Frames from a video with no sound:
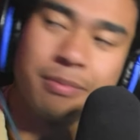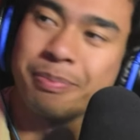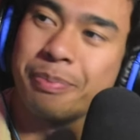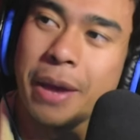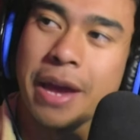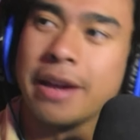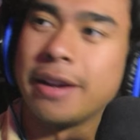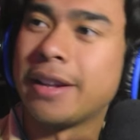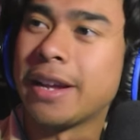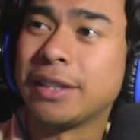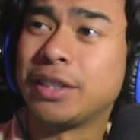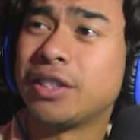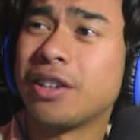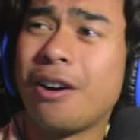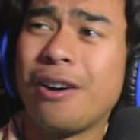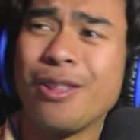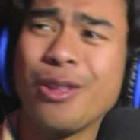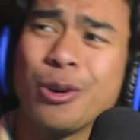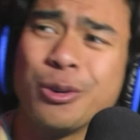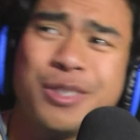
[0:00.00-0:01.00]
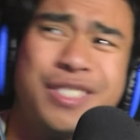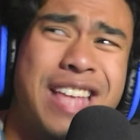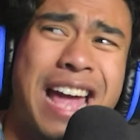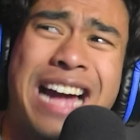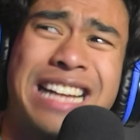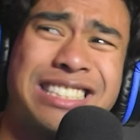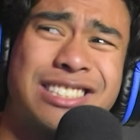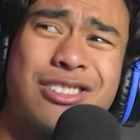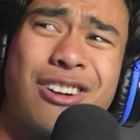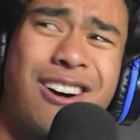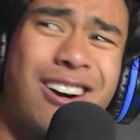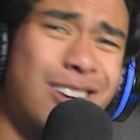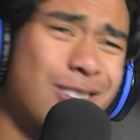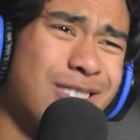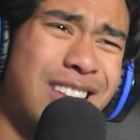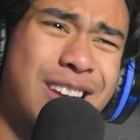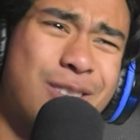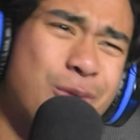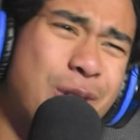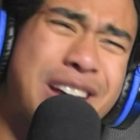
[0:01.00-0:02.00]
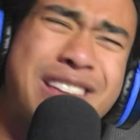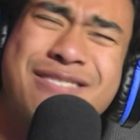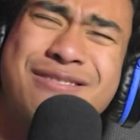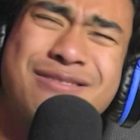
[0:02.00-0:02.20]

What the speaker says: paying attention to all those stats, dog. Like, what?